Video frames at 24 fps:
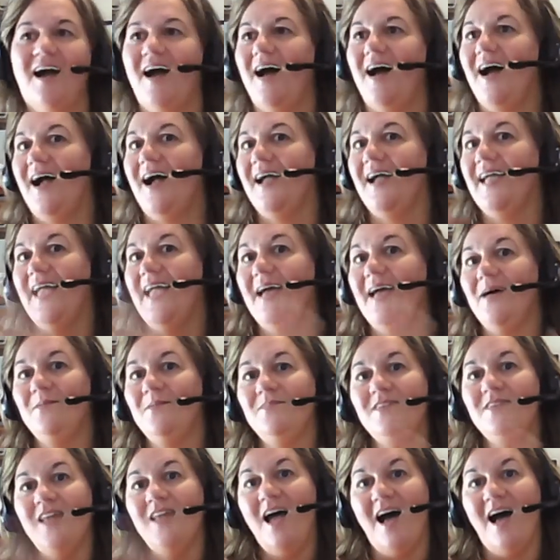I
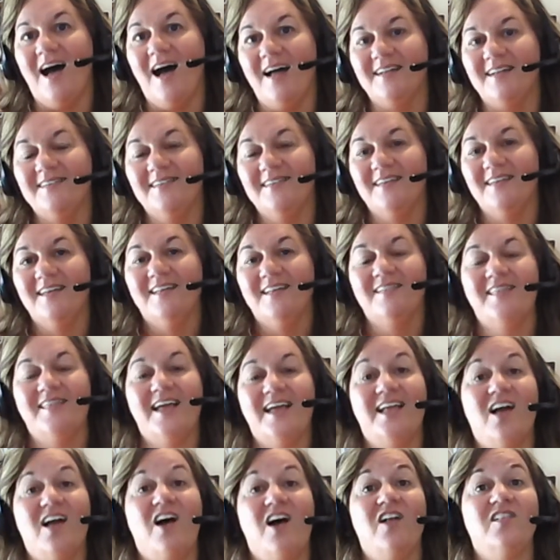am not
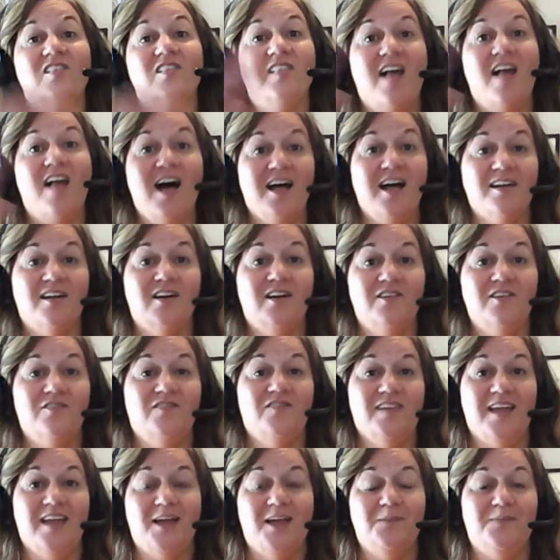like a lot of
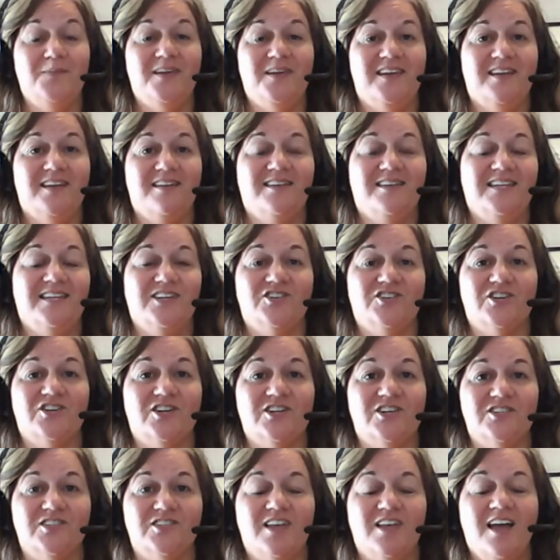VIPKid
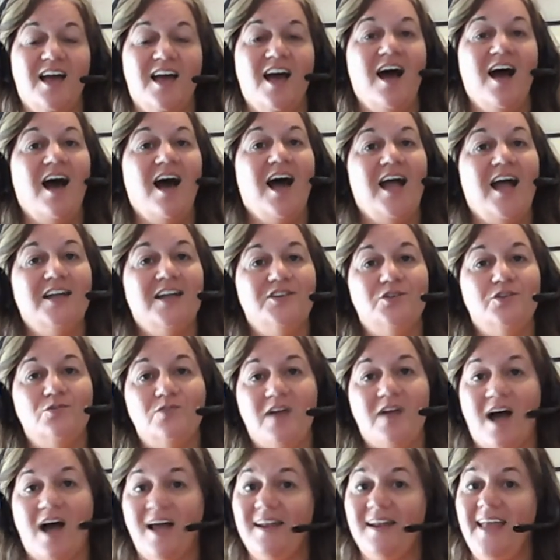teachers. I do
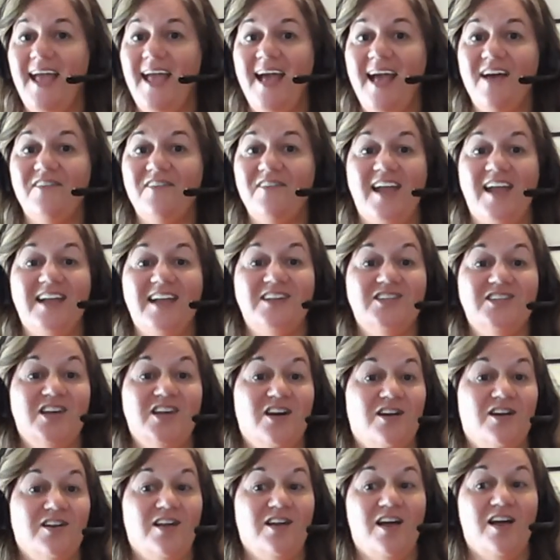not have a
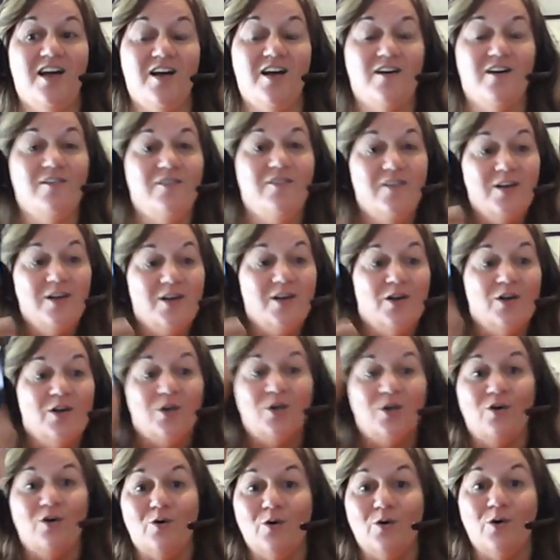ton of
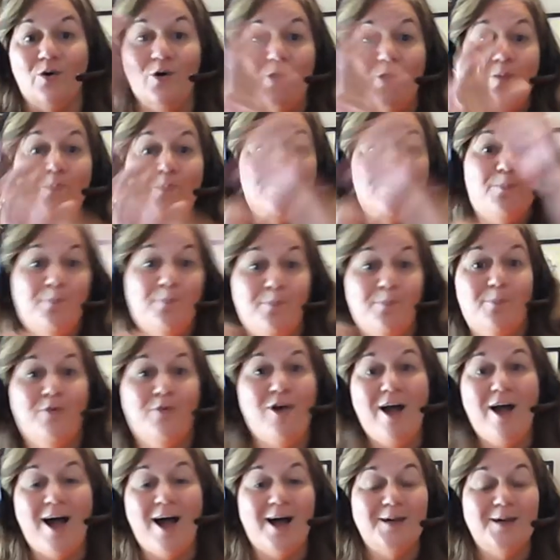cool
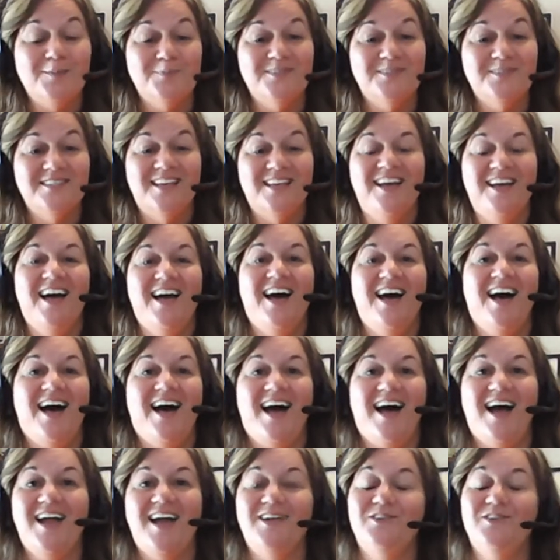props.
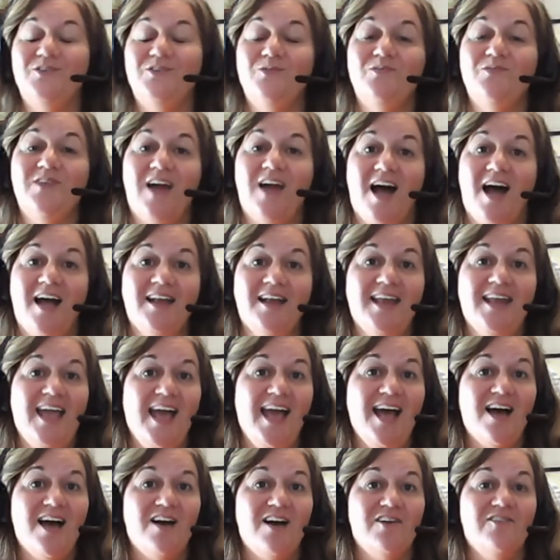I do not
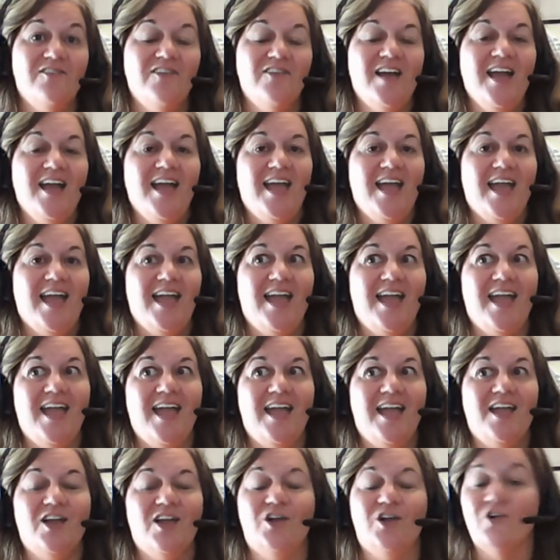have
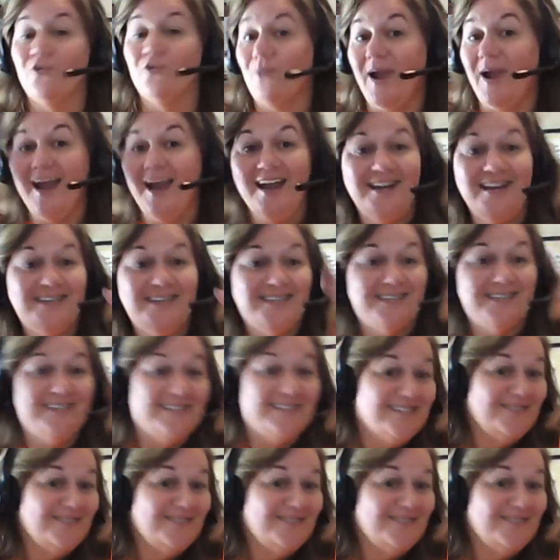a great,